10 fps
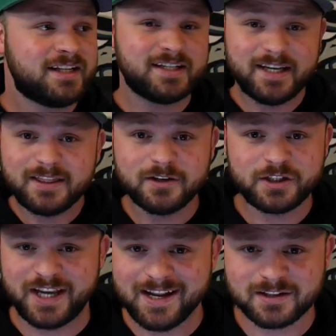to get
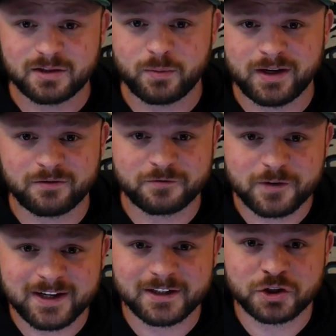their chance to win a
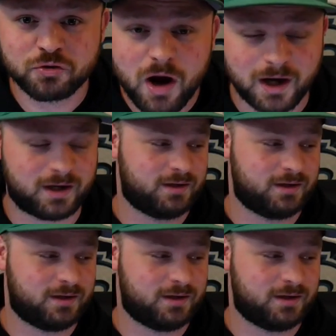freaking truck.